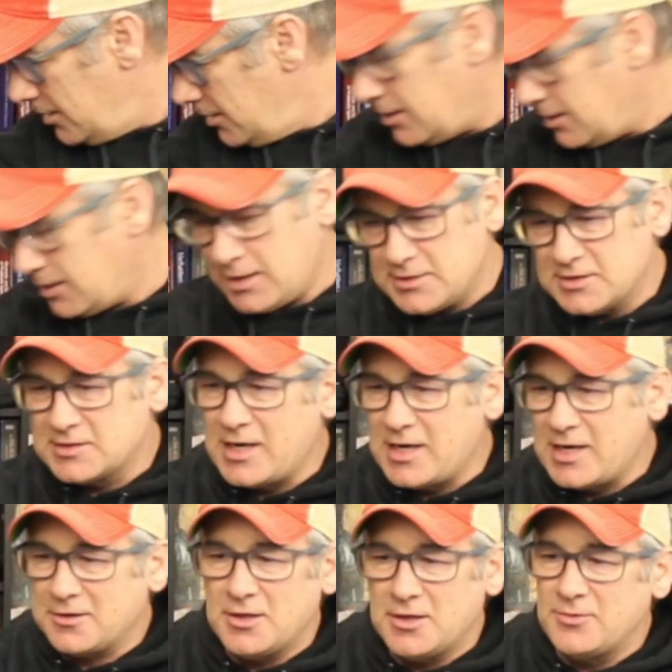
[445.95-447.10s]
It does
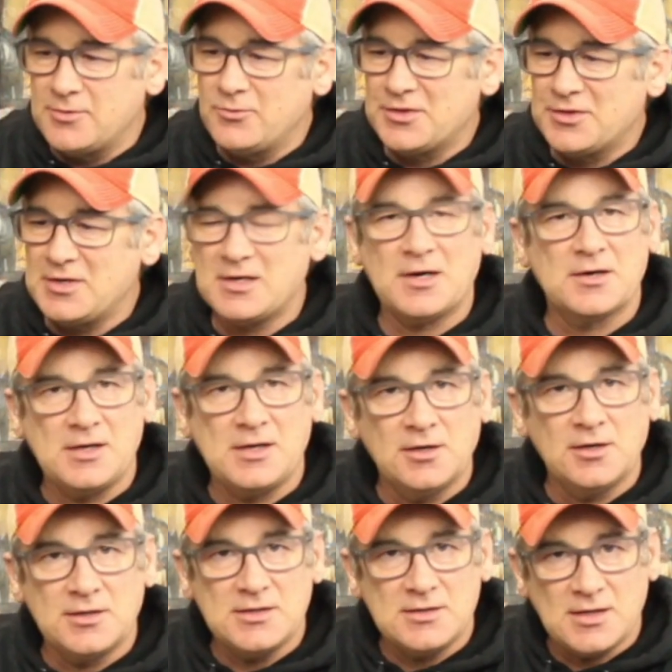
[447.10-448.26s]
not come with any kind of
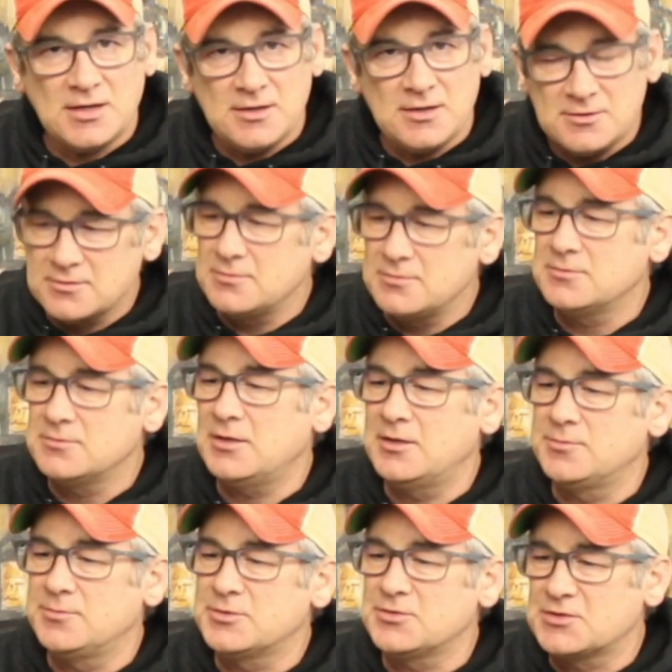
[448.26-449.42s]
carrying case.
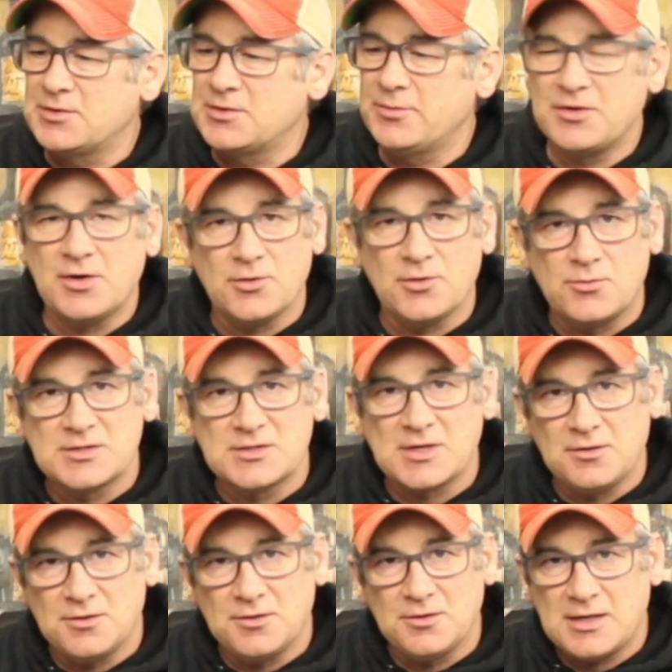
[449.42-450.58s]
So some of the other ones I
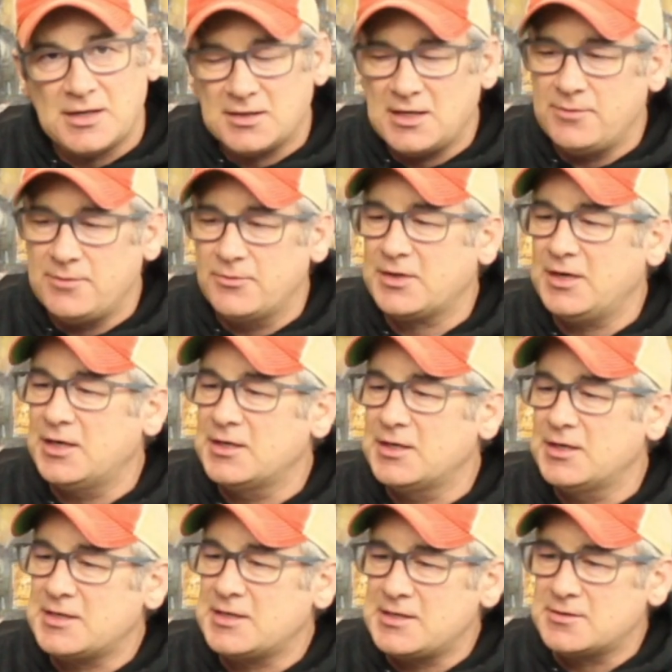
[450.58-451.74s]
looked at came with carrying
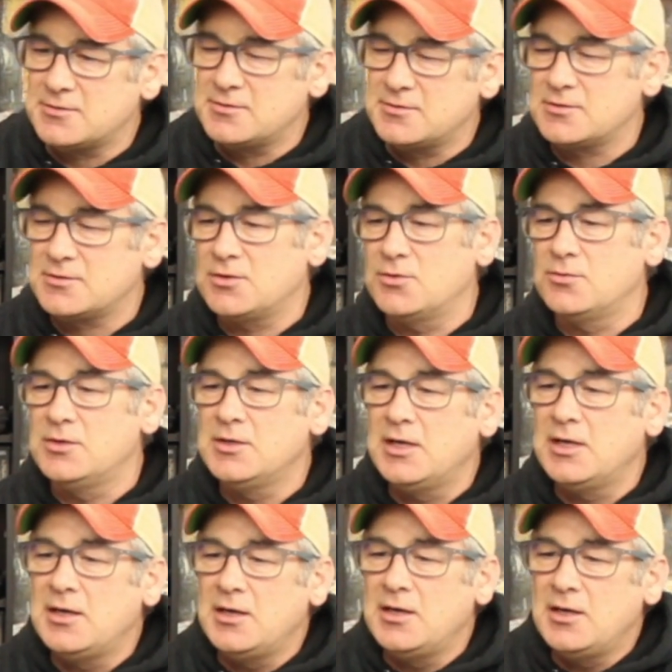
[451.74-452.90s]
cases. So
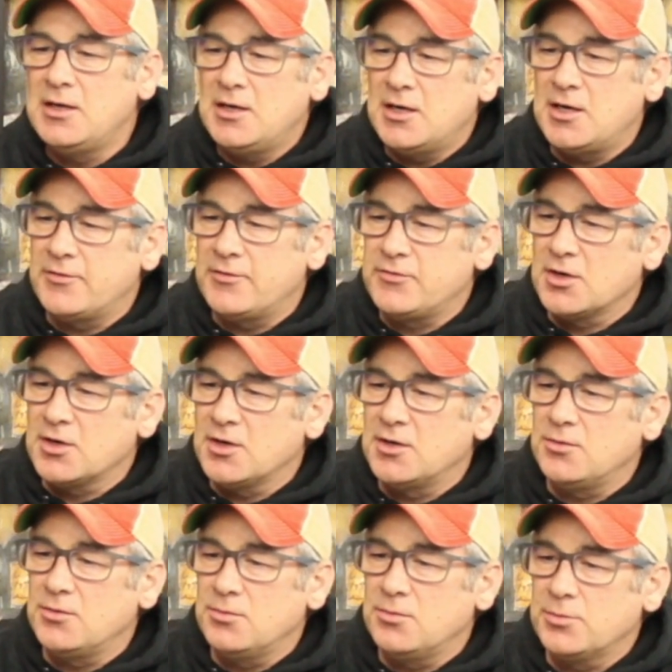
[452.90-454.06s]
if you're a
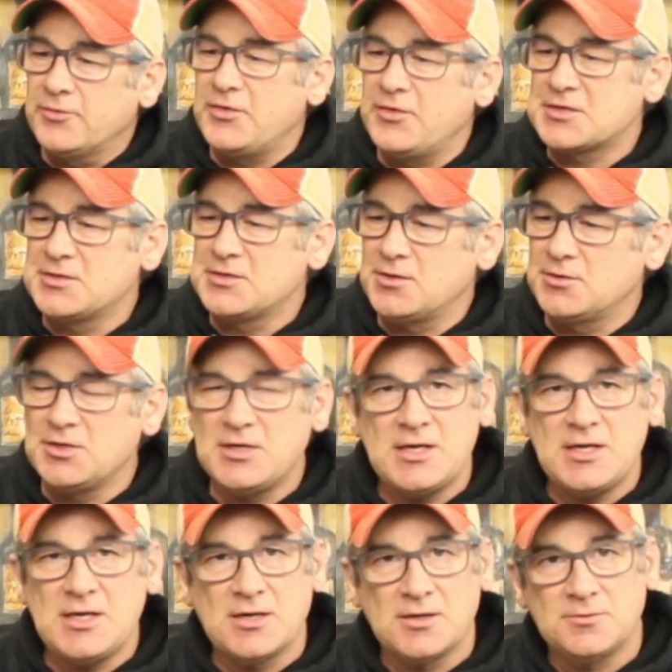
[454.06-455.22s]
professional and you
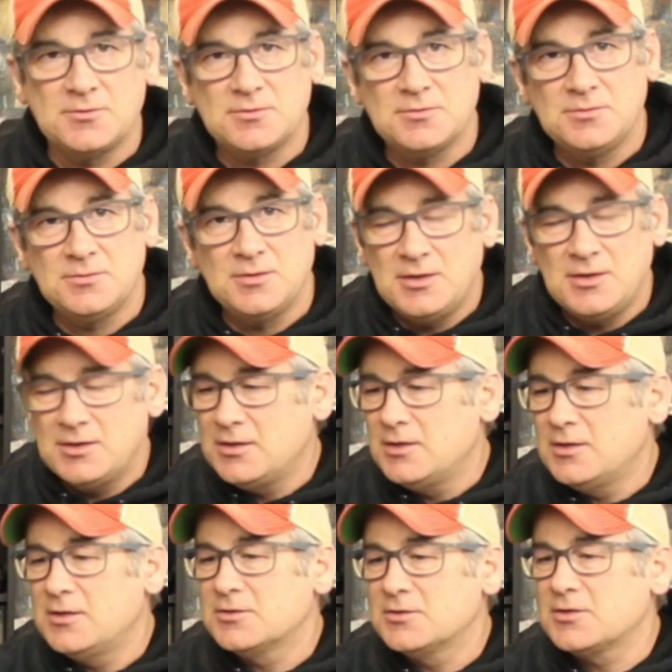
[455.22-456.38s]
need
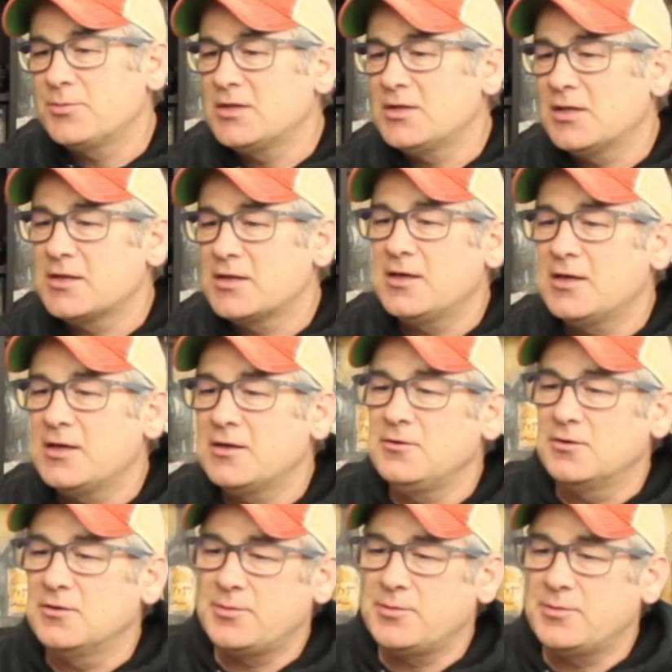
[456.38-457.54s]
something like that,
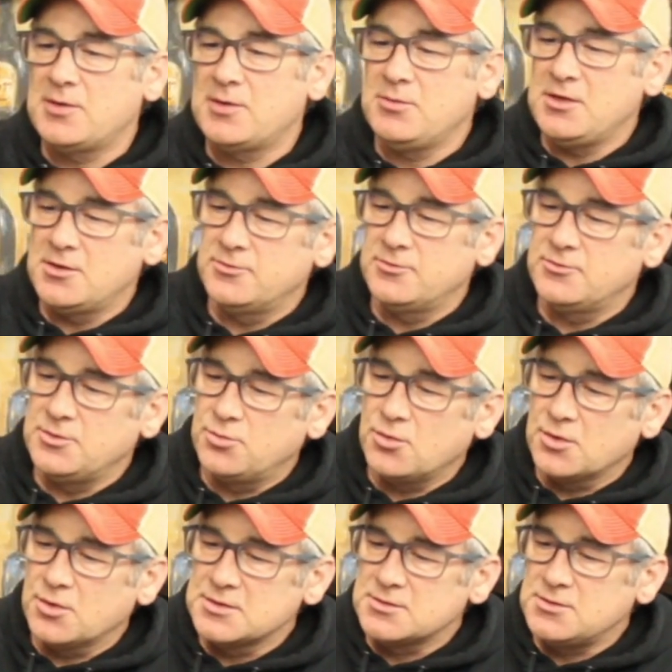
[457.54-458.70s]
that might be of
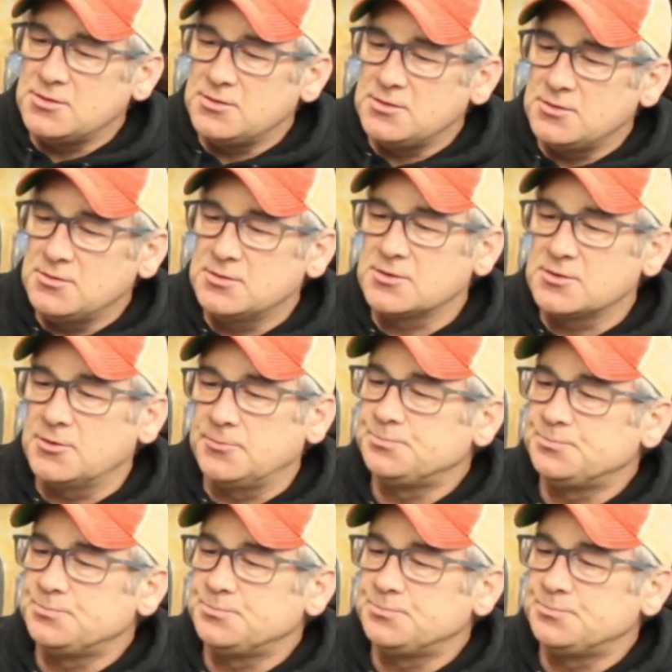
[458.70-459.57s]
importance to you. So